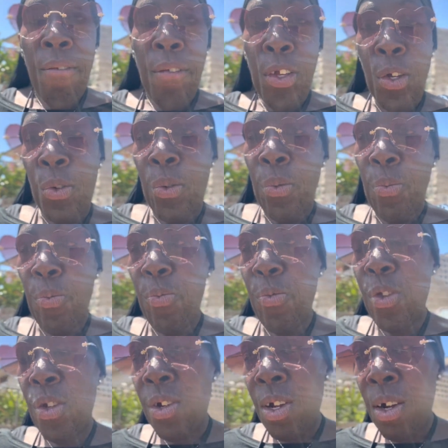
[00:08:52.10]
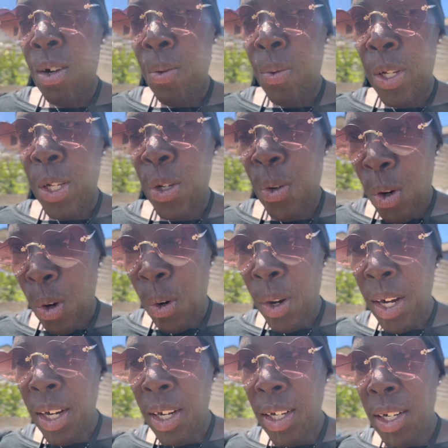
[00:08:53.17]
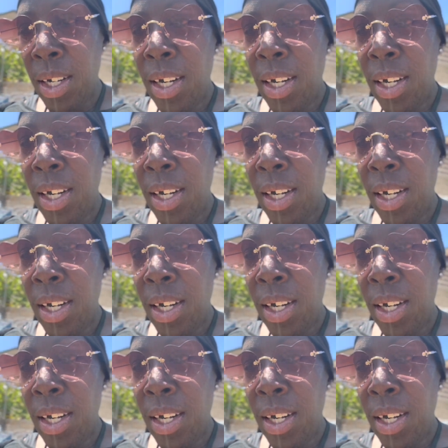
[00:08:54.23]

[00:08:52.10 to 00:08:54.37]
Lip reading: you. When you court